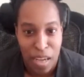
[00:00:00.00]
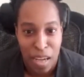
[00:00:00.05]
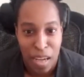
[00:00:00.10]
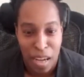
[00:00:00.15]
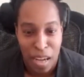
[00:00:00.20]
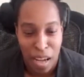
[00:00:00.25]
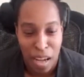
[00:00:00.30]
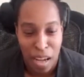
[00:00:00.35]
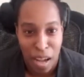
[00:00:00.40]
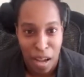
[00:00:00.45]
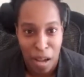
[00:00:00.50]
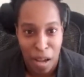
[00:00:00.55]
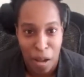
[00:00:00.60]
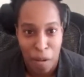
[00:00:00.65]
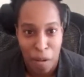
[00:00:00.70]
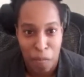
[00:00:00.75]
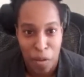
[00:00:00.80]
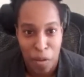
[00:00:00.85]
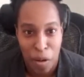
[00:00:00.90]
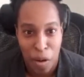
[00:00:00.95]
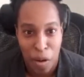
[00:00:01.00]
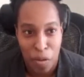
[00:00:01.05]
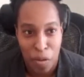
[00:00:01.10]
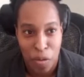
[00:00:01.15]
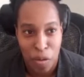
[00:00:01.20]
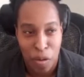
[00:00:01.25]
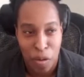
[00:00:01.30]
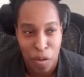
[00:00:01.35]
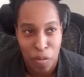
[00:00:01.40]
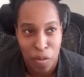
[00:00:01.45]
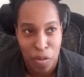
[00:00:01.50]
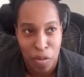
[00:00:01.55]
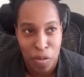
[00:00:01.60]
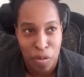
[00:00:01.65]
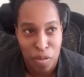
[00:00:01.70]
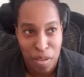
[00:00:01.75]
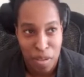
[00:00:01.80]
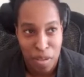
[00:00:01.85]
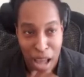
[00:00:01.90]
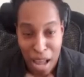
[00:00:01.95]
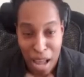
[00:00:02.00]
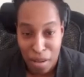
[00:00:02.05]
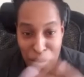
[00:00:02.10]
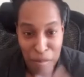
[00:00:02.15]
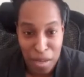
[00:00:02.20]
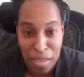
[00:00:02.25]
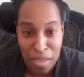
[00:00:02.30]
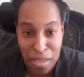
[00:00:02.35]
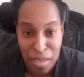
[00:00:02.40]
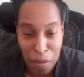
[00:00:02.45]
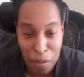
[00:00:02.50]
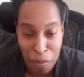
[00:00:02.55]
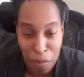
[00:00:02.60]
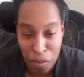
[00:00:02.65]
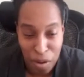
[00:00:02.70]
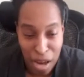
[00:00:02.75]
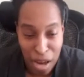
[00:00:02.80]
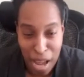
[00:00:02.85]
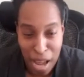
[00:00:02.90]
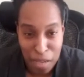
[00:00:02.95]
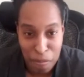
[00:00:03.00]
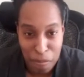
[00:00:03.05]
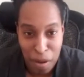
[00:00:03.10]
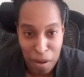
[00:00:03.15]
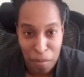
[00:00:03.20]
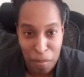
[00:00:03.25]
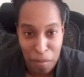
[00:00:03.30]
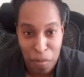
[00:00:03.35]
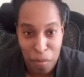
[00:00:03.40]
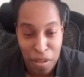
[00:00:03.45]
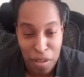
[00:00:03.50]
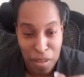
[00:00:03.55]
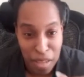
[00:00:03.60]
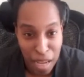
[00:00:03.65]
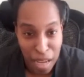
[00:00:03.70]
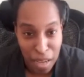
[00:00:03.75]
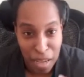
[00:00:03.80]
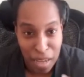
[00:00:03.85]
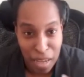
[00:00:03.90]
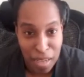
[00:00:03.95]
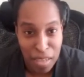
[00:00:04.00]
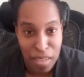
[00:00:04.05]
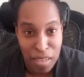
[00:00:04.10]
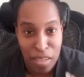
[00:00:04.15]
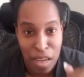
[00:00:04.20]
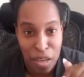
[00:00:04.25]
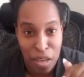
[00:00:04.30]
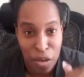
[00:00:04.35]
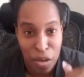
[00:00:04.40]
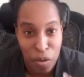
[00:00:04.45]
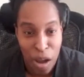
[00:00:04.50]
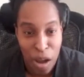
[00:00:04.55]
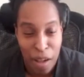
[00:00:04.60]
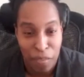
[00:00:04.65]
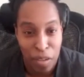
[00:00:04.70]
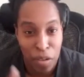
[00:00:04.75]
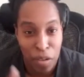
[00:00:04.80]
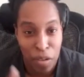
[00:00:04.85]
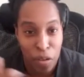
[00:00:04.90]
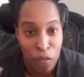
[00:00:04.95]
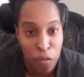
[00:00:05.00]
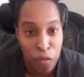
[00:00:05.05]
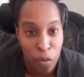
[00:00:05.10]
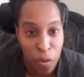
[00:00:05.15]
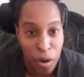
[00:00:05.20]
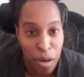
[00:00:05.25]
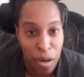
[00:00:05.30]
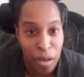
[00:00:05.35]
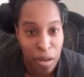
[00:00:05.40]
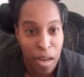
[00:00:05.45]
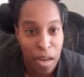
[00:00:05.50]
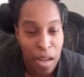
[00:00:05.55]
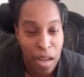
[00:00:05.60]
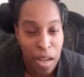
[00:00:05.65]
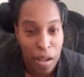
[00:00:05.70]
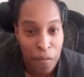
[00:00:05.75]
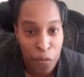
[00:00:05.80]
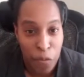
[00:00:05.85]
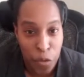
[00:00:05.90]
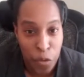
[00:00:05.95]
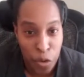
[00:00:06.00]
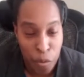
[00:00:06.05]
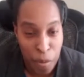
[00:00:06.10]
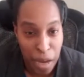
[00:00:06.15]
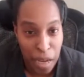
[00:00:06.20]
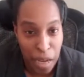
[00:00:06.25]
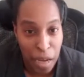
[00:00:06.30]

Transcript: That to me is a deeper aspect. But the thing is that you have to look forward to making